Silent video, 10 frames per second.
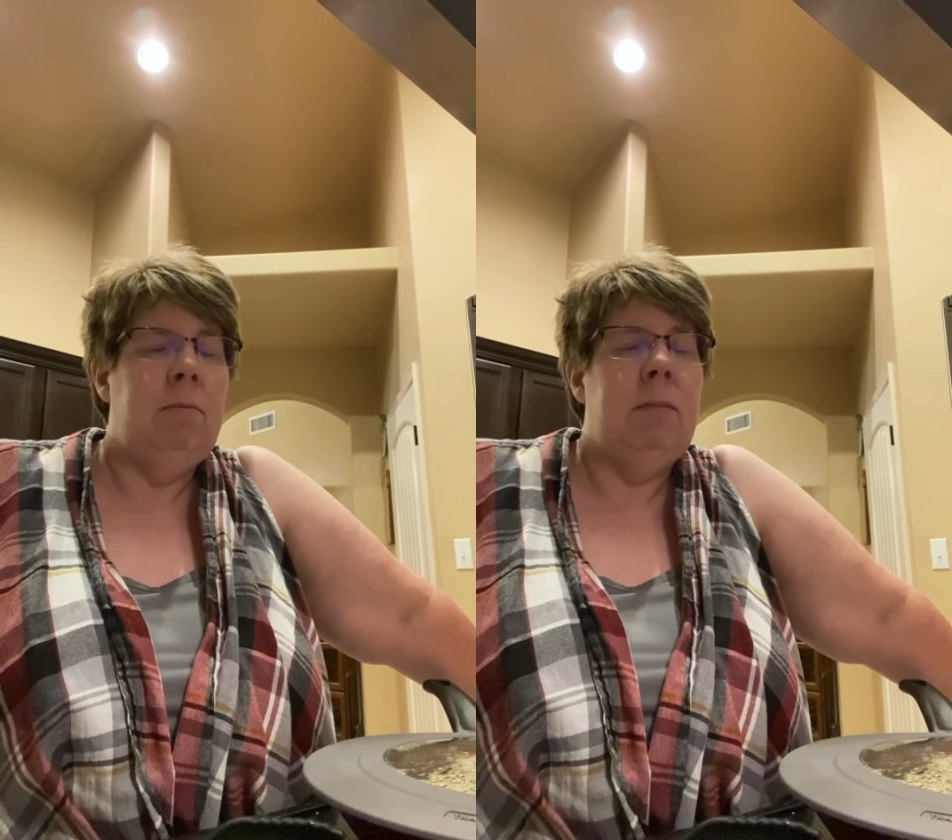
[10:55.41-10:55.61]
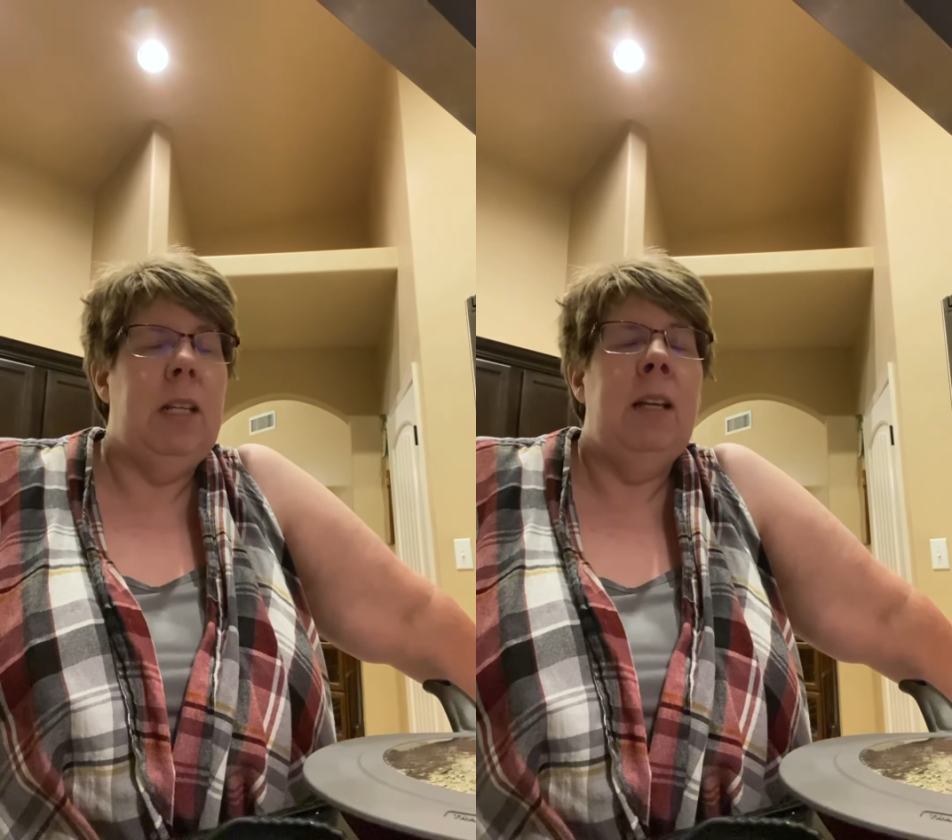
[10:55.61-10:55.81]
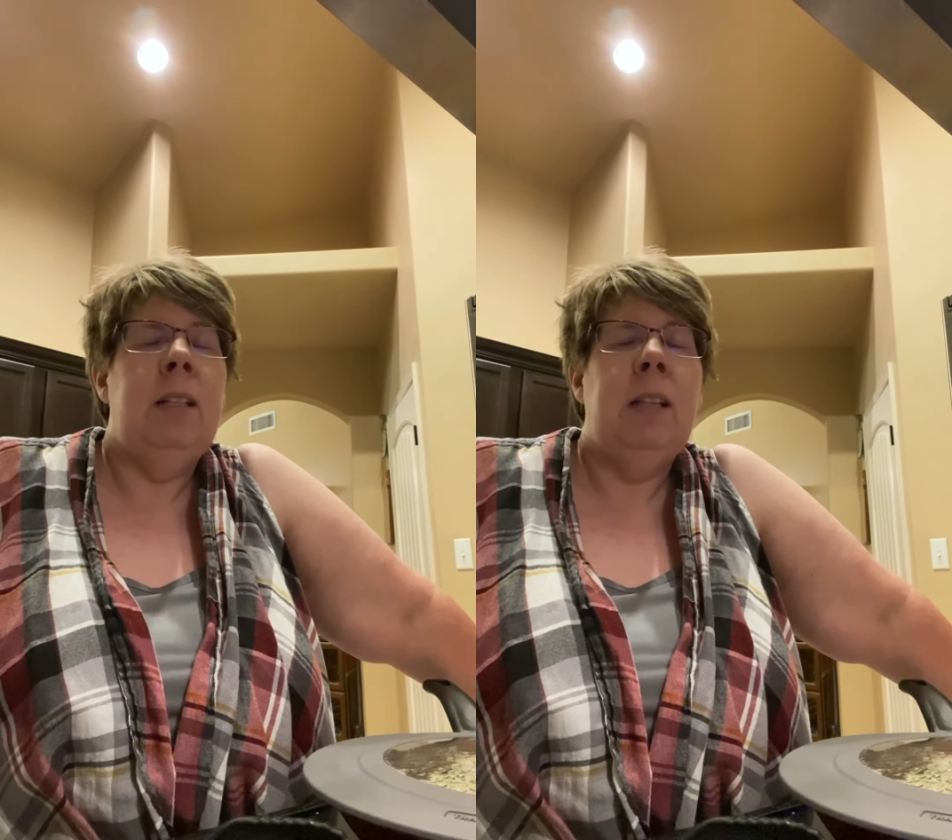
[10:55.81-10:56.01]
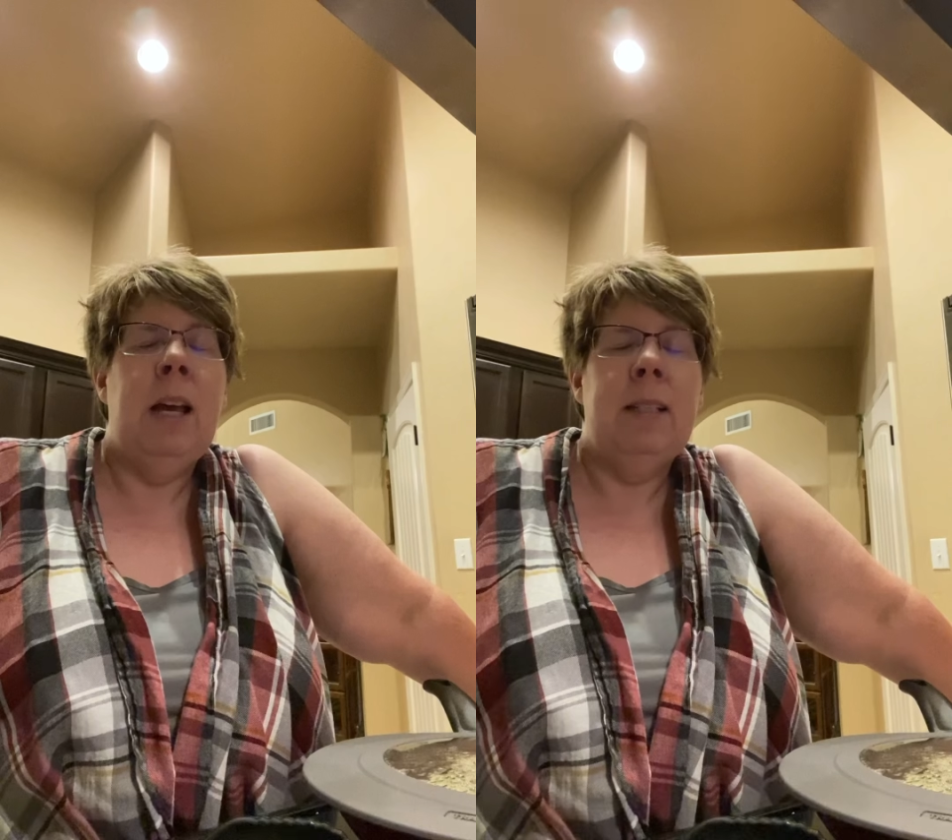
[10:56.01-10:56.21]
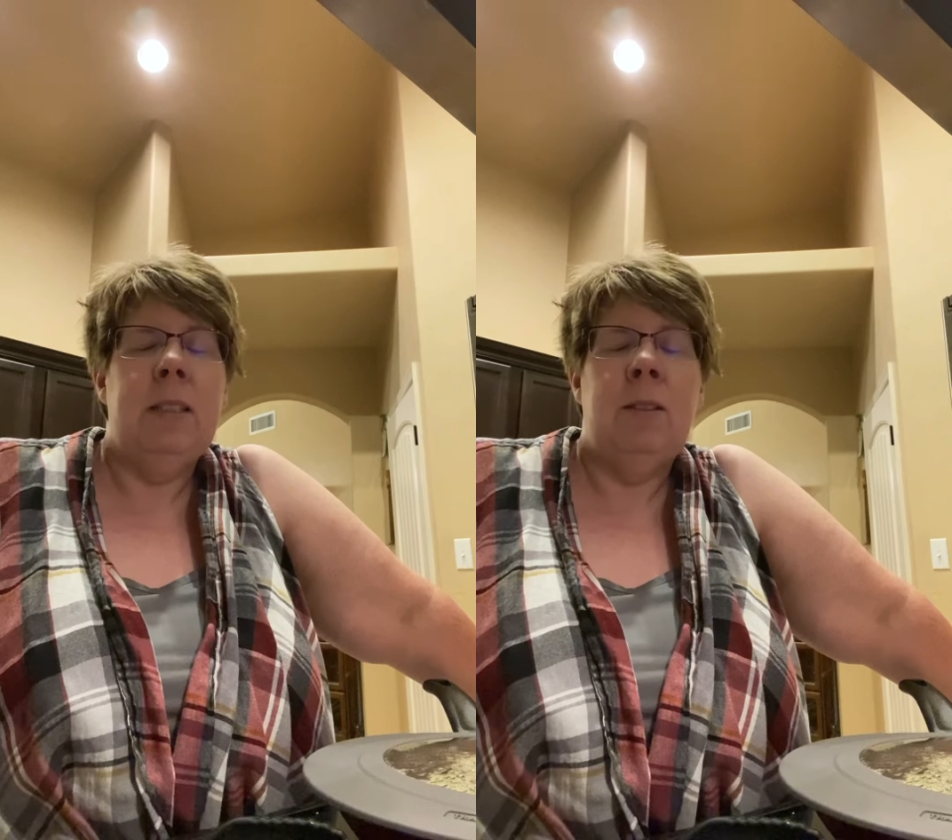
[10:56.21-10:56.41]
10
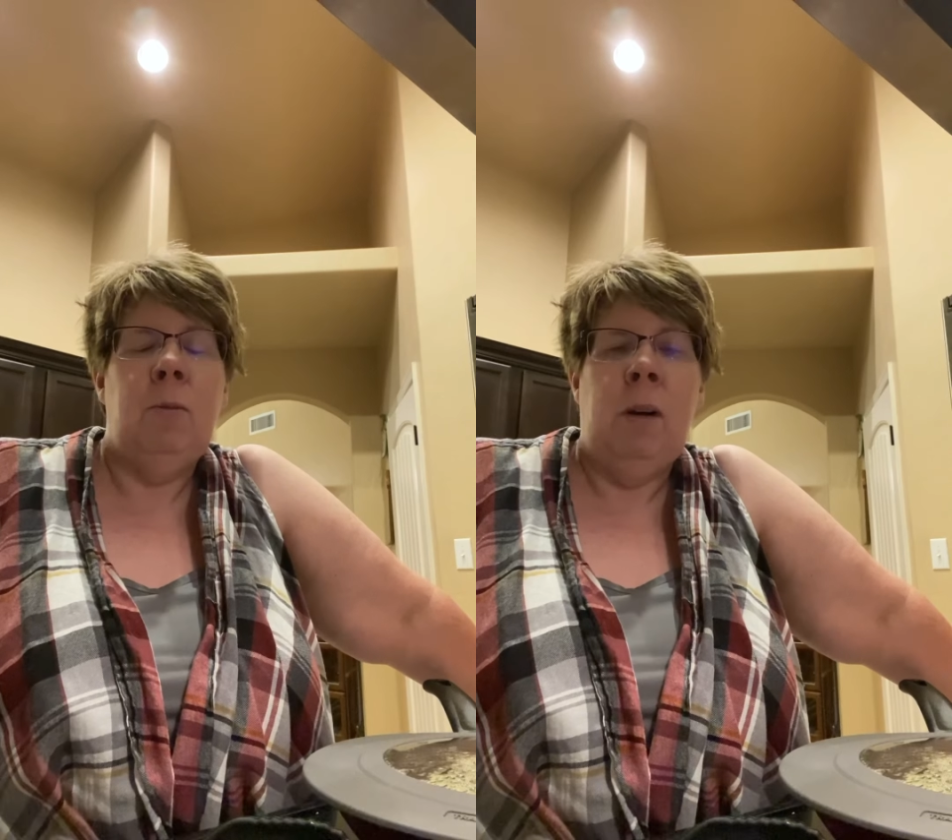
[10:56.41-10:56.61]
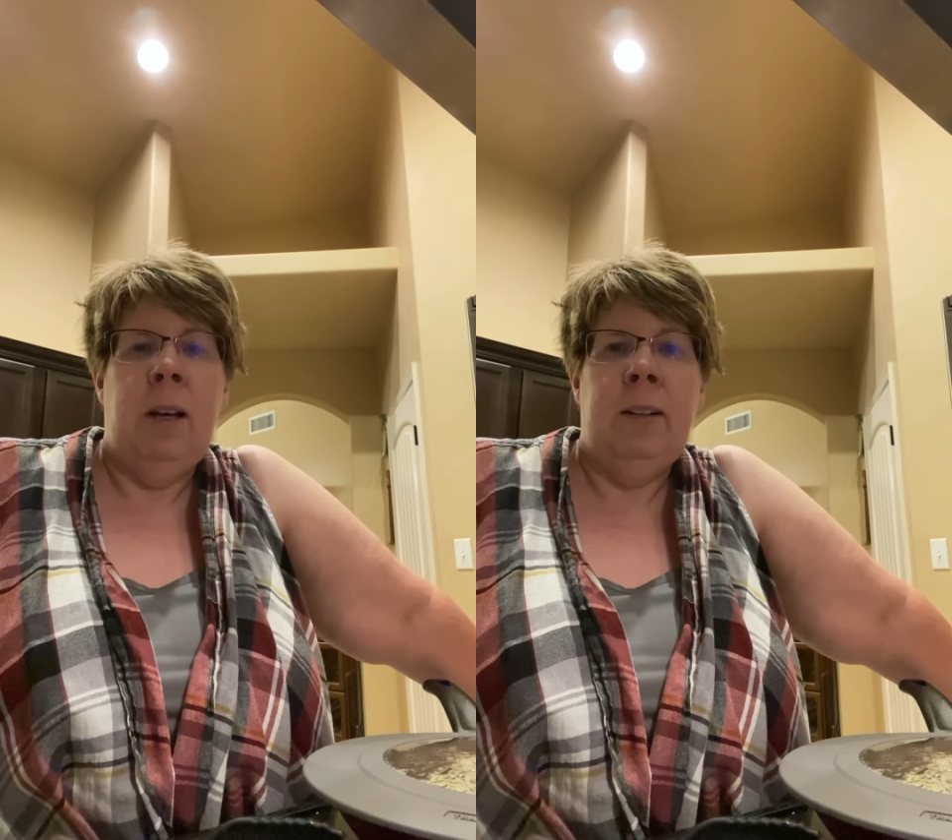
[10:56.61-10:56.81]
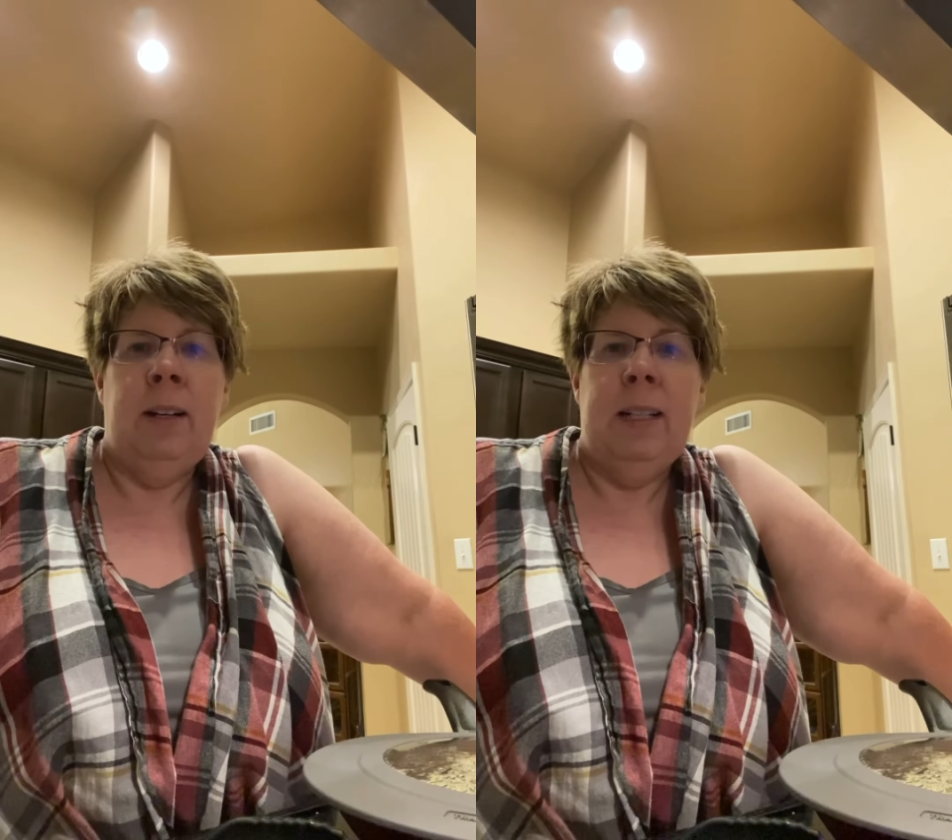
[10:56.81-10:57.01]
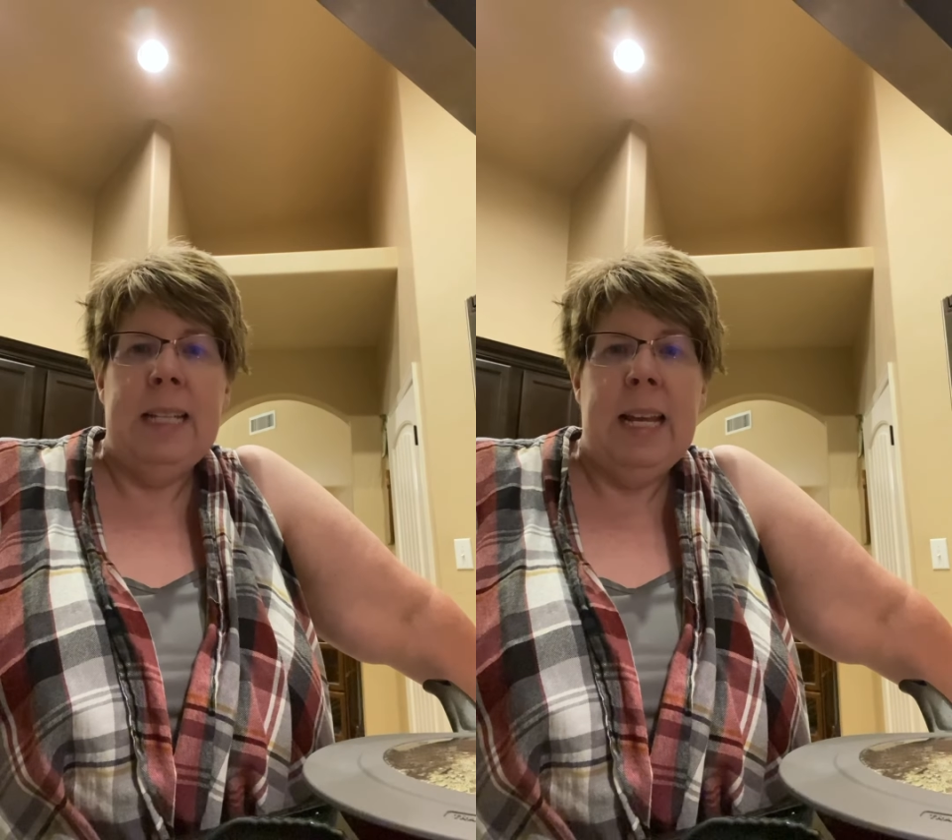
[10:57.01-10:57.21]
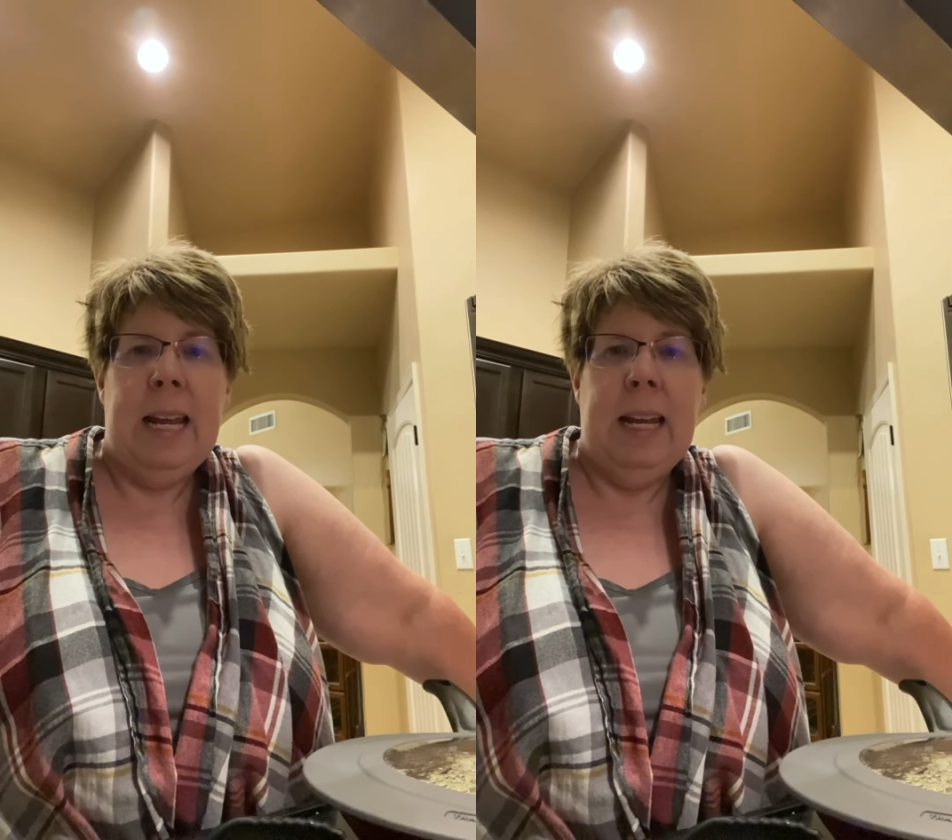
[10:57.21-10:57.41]
glasses of water a
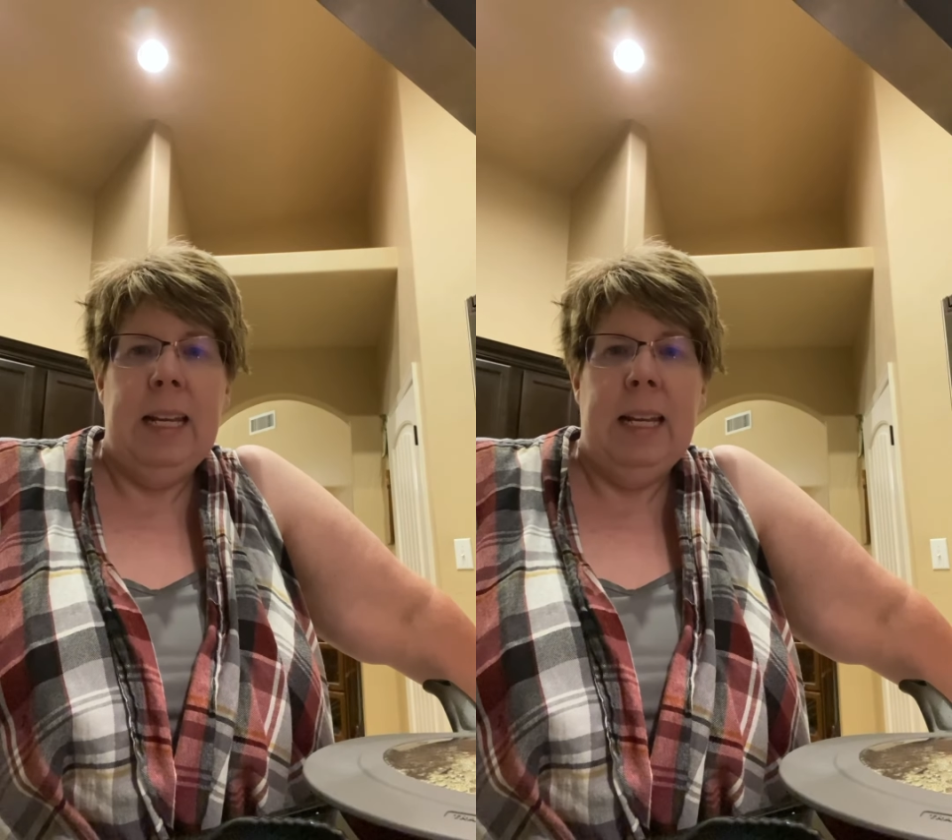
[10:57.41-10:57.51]
day.